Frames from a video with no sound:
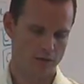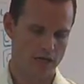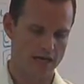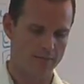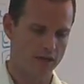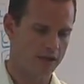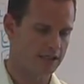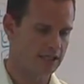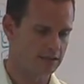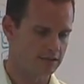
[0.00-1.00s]

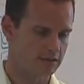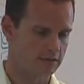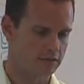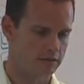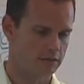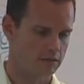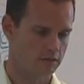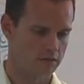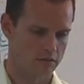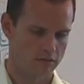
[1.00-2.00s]
liabilities,
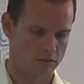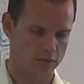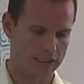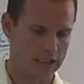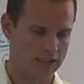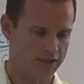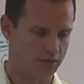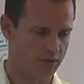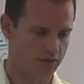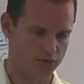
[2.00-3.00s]
we're going to link to
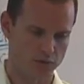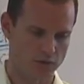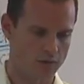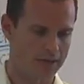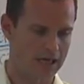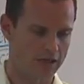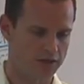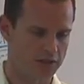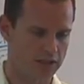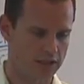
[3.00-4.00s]
our historical balance
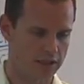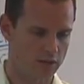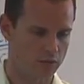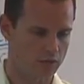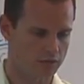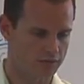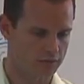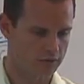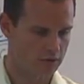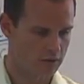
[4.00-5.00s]
sheet
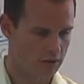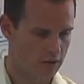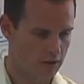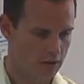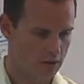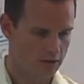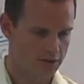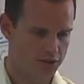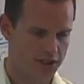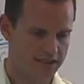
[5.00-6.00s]
equals
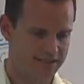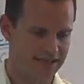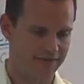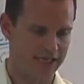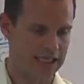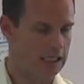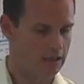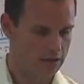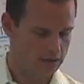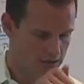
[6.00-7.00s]
G70.
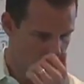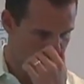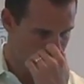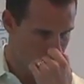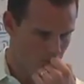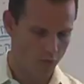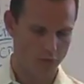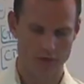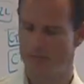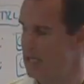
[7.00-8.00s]
We
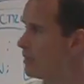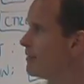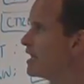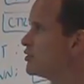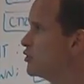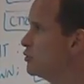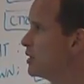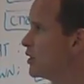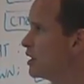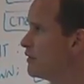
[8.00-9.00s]
want to pick up that $2
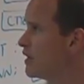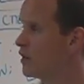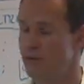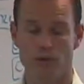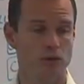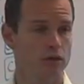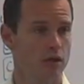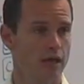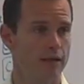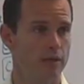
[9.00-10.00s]
million of other
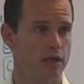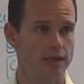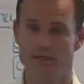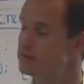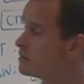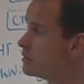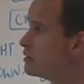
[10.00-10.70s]
liabilities.